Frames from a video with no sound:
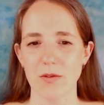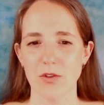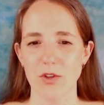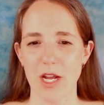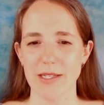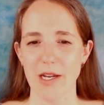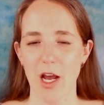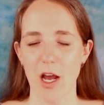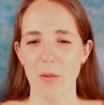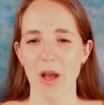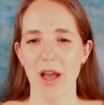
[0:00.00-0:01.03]
transit
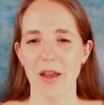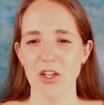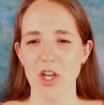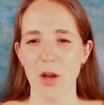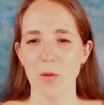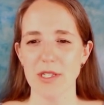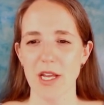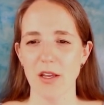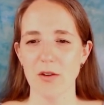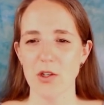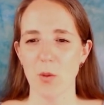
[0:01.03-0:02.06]
hub and a shuttle will take
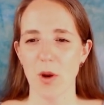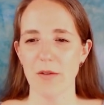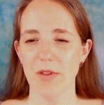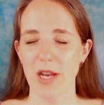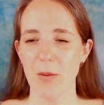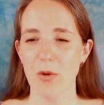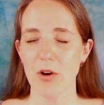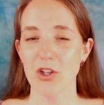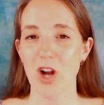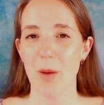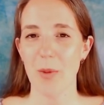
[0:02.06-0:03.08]
you to one of the neighborhood
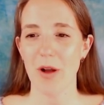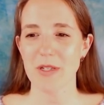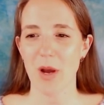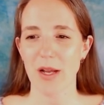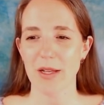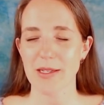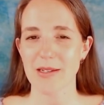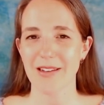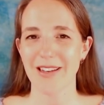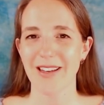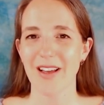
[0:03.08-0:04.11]
drop-off spots.
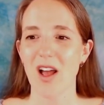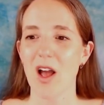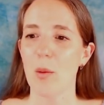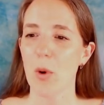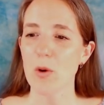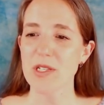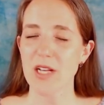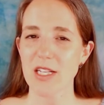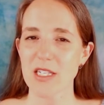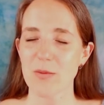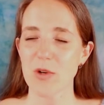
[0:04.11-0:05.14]
Most
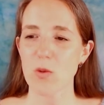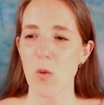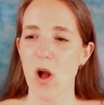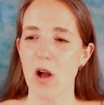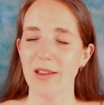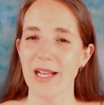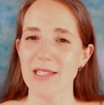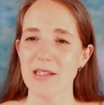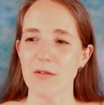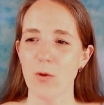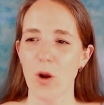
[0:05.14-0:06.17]
customers will walk less
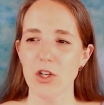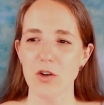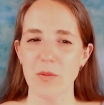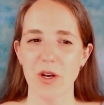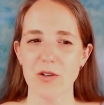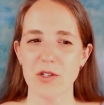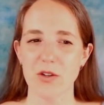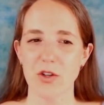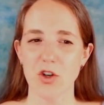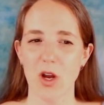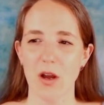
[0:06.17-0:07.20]
than 400 meters to the
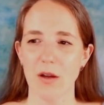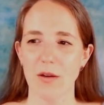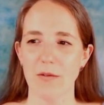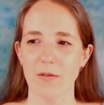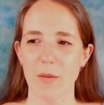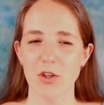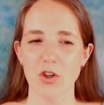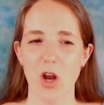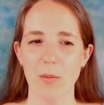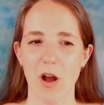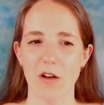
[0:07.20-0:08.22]
drop from the
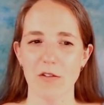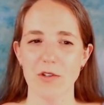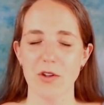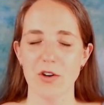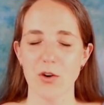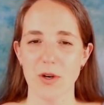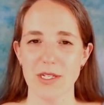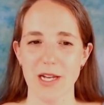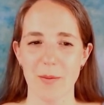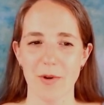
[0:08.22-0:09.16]
drop-off to their doorstep.